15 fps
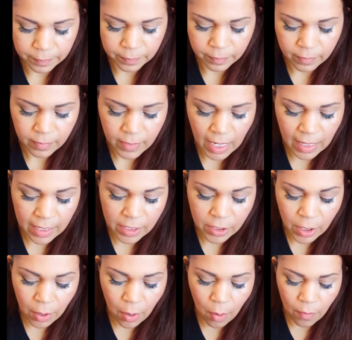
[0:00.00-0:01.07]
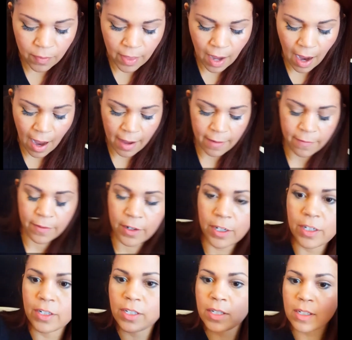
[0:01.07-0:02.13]
I like to go over the eye
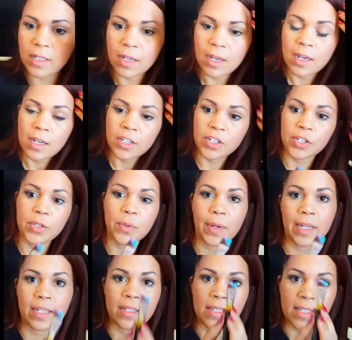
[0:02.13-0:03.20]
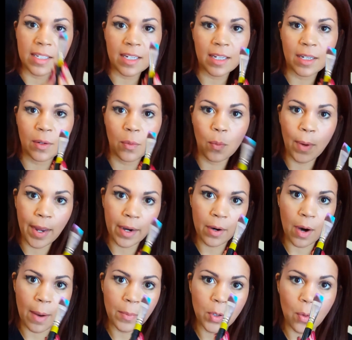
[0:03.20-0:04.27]
first, just so I can see where
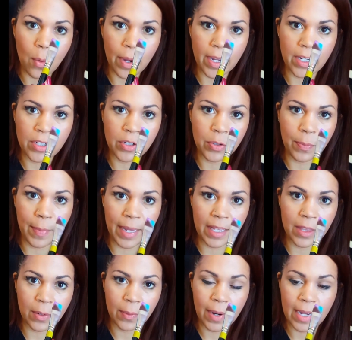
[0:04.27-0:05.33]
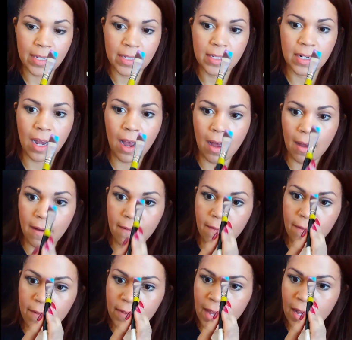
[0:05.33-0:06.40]
I'm going to make the rest of
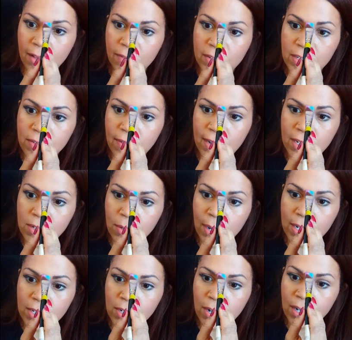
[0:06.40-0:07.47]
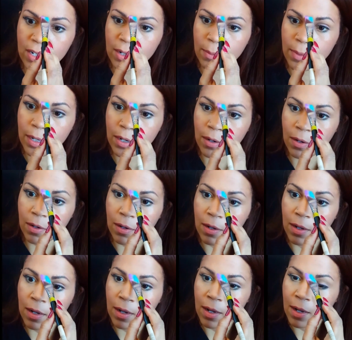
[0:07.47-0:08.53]
the elephant's face. So I start in the middle,
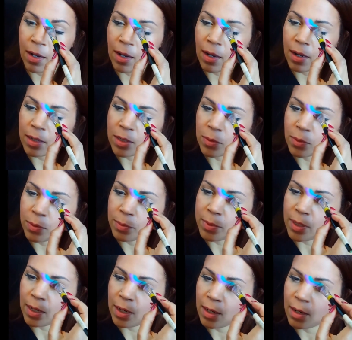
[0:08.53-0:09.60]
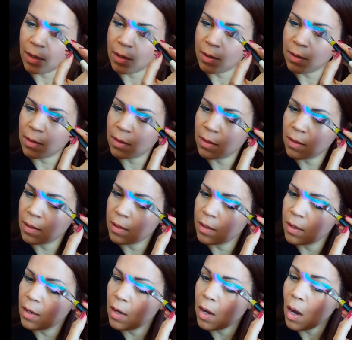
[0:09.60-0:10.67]
swoop down,
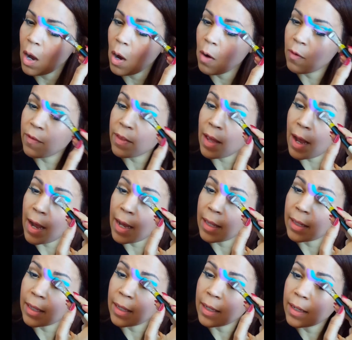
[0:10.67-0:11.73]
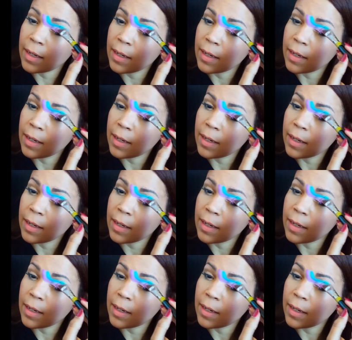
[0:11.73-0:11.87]
over the eyelid,